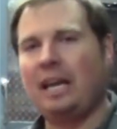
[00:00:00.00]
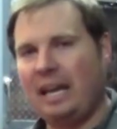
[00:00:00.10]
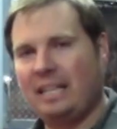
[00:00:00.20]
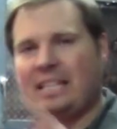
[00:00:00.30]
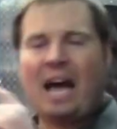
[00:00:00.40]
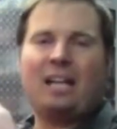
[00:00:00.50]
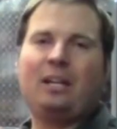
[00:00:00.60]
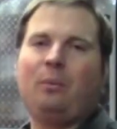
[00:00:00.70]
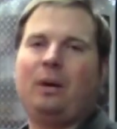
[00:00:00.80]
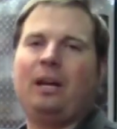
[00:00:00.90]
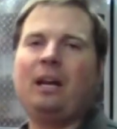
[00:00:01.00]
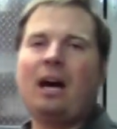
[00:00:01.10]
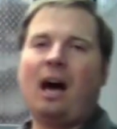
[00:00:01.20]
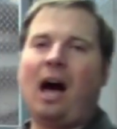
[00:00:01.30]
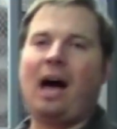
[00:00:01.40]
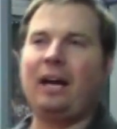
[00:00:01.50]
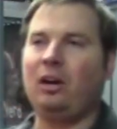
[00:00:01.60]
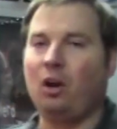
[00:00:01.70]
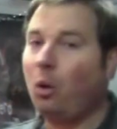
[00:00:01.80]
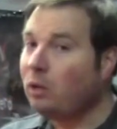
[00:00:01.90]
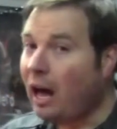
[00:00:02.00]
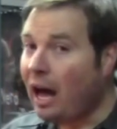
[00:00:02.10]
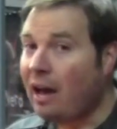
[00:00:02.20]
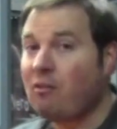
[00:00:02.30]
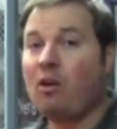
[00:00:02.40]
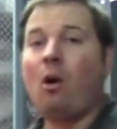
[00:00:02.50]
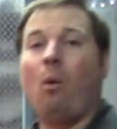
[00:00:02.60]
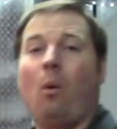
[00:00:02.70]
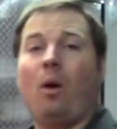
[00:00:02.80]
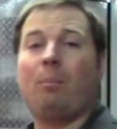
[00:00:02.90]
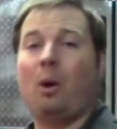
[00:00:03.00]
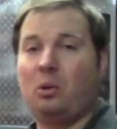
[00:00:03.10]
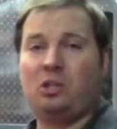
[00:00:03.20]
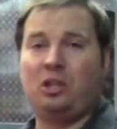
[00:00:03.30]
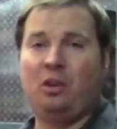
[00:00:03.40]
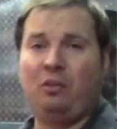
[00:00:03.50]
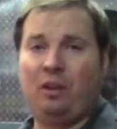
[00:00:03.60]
exactly when I go live or post a new